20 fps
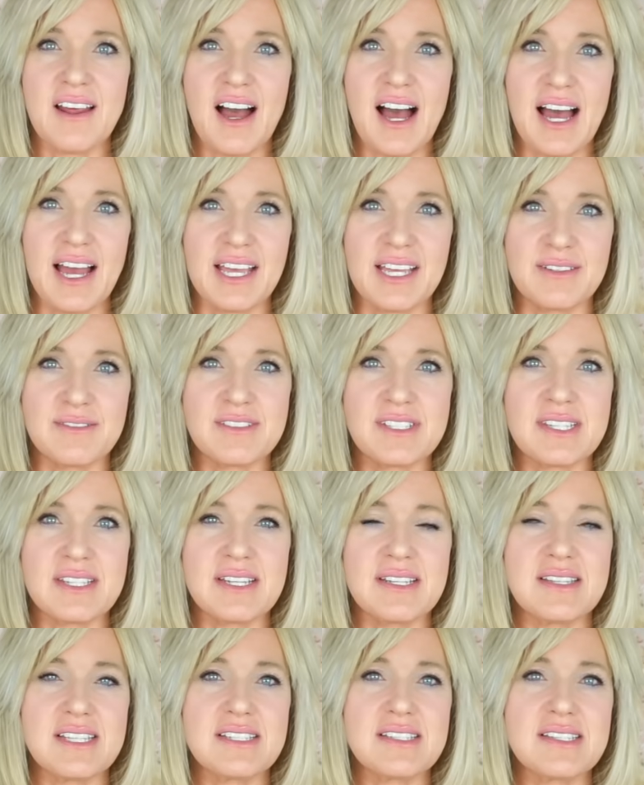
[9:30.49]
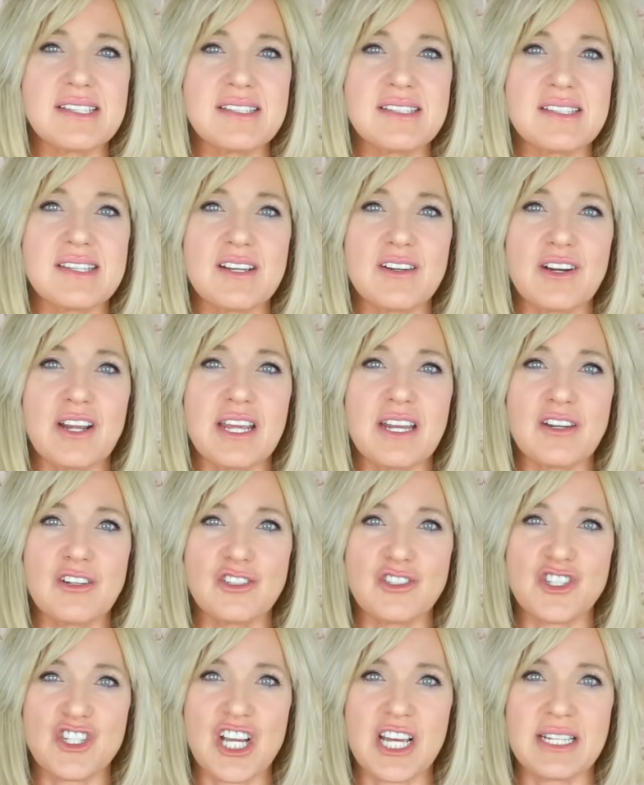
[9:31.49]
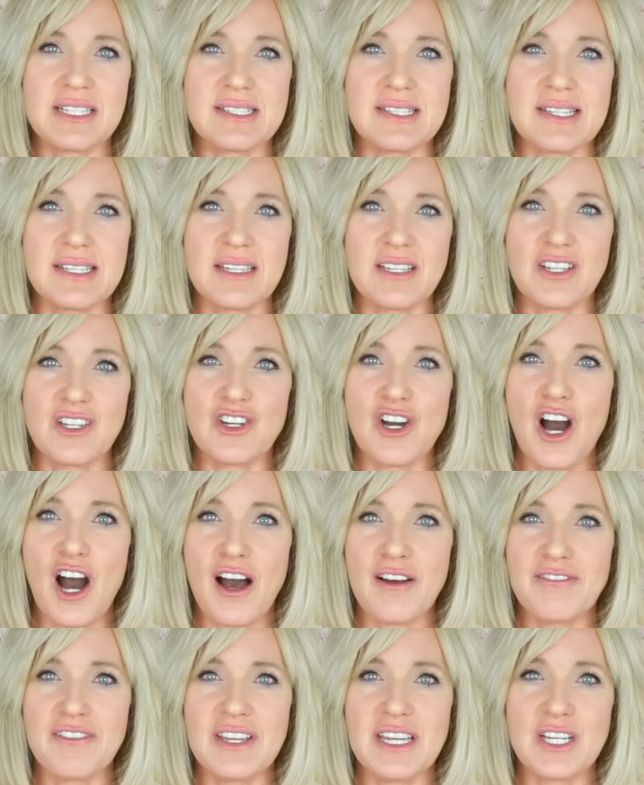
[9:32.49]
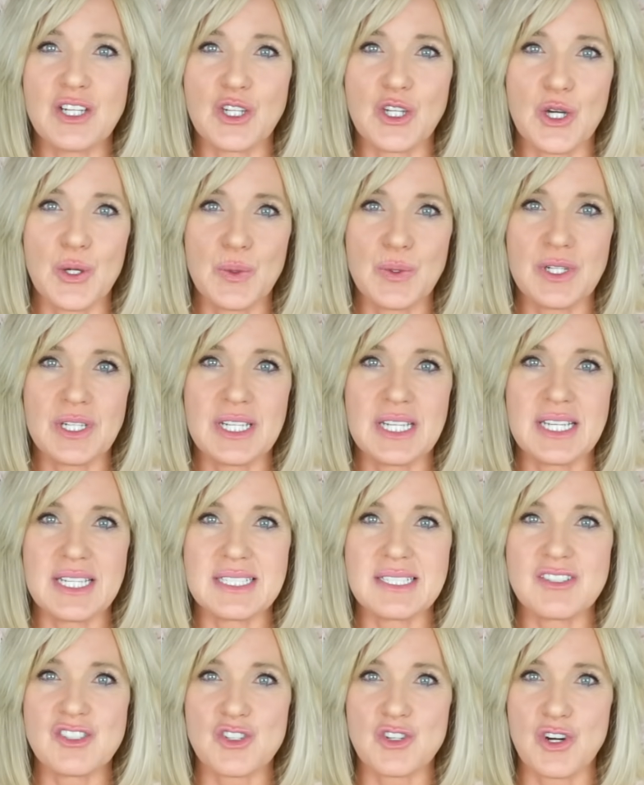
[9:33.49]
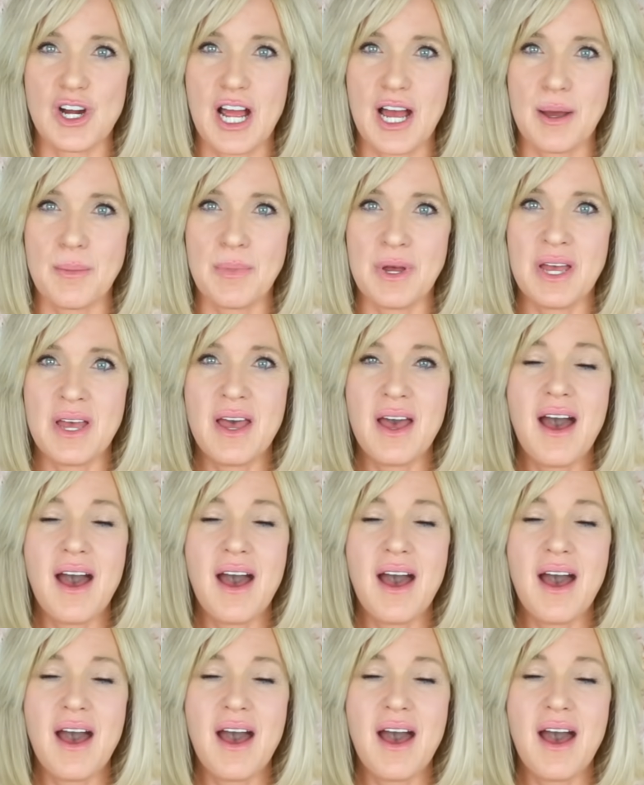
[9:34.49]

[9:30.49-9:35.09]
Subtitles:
Ives, and this is their Energizing Coffee and Coconut Scrub.